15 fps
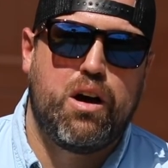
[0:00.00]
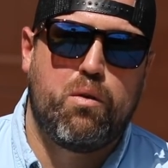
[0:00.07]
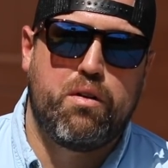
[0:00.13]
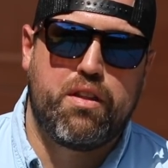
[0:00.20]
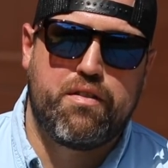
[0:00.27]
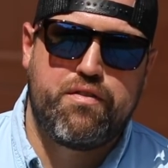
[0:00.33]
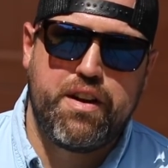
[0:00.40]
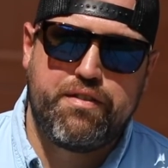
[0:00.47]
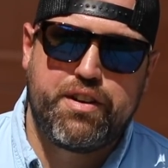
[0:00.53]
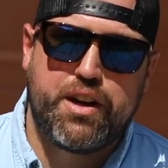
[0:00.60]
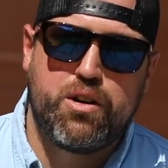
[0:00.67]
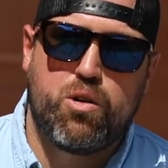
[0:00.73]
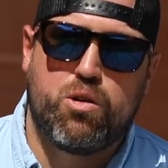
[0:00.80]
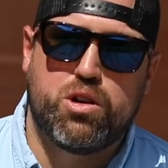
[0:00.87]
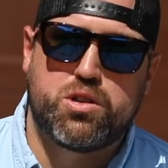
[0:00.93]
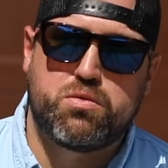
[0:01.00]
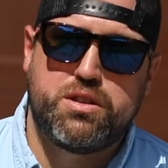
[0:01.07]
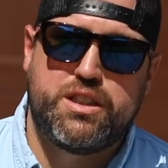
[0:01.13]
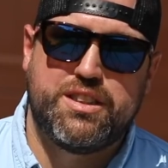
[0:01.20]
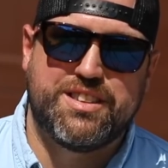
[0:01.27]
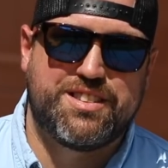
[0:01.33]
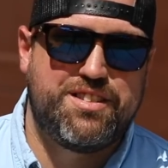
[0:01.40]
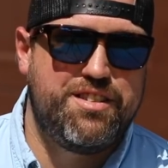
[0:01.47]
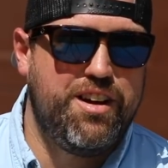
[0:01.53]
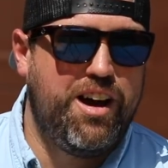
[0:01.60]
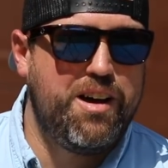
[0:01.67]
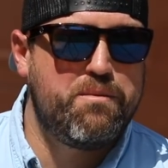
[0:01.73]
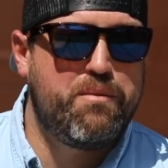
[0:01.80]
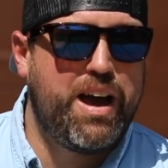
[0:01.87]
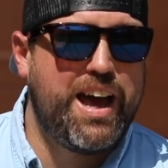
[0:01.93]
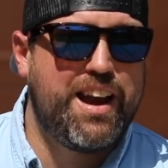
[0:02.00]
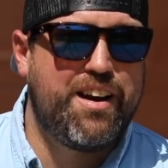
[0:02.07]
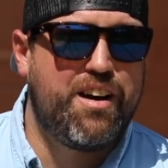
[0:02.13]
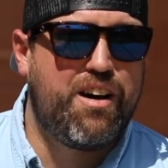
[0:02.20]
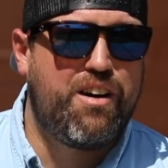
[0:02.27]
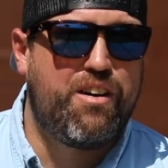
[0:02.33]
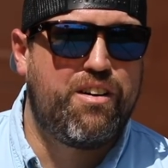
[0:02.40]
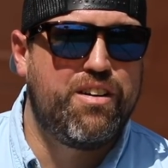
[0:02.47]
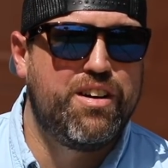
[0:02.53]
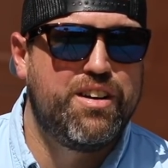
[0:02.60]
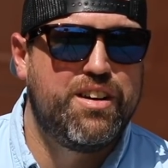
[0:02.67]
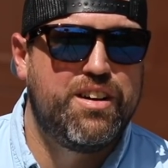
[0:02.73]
with a 15 horse, which is not bad at all.